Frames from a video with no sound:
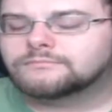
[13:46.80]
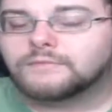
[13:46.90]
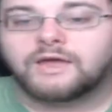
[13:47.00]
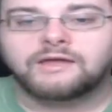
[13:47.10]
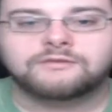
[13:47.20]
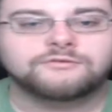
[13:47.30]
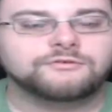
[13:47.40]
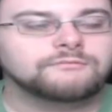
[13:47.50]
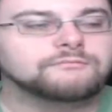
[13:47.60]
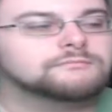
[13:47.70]
H.
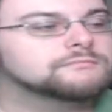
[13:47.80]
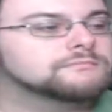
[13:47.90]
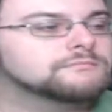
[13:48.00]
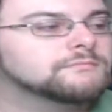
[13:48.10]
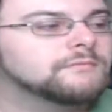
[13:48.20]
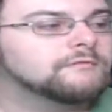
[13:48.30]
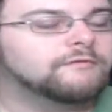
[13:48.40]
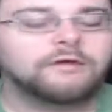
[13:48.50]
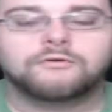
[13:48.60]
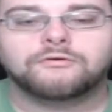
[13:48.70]

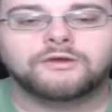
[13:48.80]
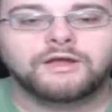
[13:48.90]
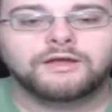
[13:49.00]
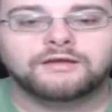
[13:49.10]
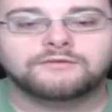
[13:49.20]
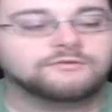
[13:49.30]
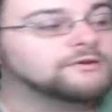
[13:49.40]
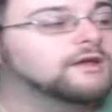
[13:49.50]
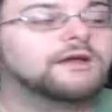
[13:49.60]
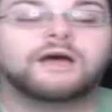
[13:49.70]
Valkyrie H.
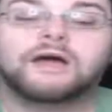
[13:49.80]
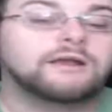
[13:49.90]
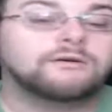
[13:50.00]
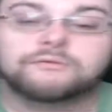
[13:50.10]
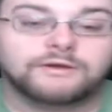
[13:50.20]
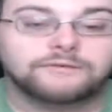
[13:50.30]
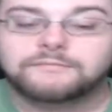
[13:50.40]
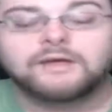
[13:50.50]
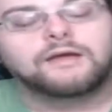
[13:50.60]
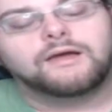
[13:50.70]
I don't
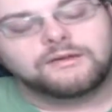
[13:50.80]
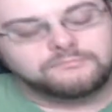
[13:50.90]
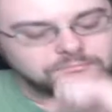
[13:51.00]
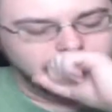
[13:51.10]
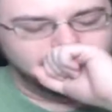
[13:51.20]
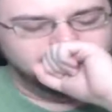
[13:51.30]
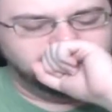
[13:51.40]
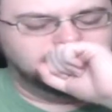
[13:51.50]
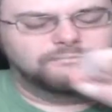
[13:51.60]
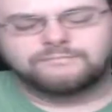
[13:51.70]
know.
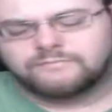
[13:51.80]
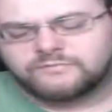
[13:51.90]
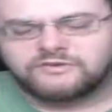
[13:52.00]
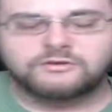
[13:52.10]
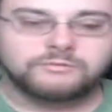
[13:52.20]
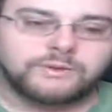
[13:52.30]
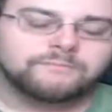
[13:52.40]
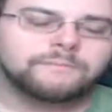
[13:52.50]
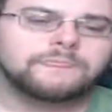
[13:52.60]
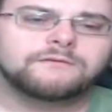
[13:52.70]
Mm, excuse me.
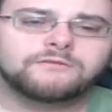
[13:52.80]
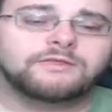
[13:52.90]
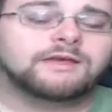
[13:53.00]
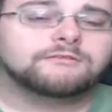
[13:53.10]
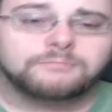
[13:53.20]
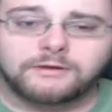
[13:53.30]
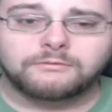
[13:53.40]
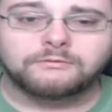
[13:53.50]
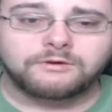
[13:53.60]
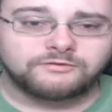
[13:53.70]
So that's probably
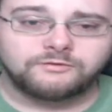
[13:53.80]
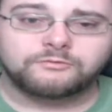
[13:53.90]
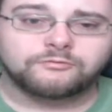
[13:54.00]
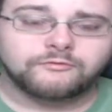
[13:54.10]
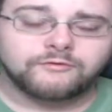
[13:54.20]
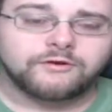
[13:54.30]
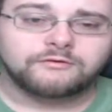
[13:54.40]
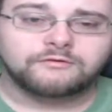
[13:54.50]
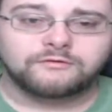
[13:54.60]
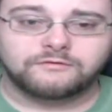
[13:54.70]
what she was referring
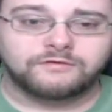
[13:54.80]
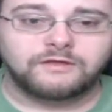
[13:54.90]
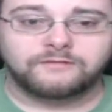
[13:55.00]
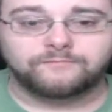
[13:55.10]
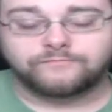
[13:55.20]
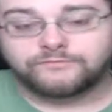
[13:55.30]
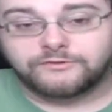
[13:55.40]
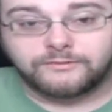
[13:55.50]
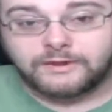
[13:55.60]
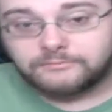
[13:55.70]
to is that to
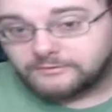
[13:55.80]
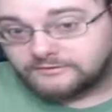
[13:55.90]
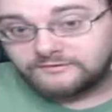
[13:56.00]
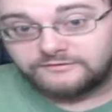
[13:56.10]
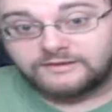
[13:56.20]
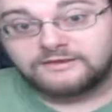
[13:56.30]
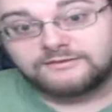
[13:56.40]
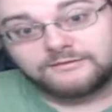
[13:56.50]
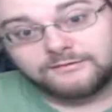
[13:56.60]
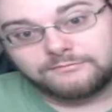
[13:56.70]
be able to see
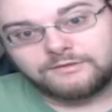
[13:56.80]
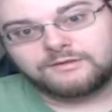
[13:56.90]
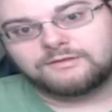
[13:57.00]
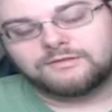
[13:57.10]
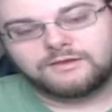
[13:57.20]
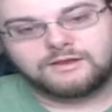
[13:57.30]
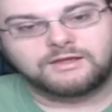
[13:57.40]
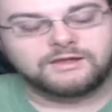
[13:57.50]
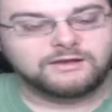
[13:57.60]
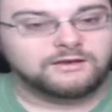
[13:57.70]
something that he
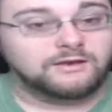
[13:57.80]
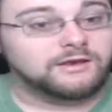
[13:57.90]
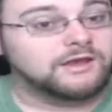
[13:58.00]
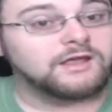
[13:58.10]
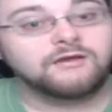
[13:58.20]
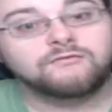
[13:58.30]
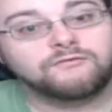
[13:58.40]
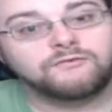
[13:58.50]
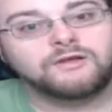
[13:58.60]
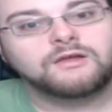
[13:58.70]
had never,
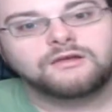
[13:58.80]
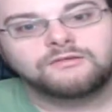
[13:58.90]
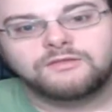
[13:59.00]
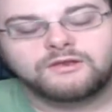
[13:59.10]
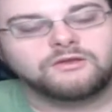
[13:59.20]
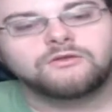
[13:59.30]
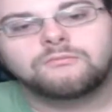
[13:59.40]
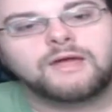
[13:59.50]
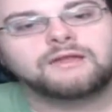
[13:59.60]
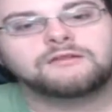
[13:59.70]
that
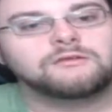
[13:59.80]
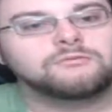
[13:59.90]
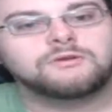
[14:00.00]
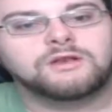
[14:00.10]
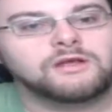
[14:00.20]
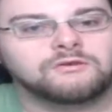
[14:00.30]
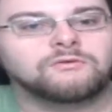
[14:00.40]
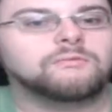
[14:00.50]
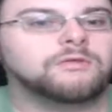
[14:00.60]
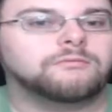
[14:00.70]
humanity would not
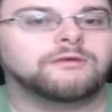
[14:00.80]
normally be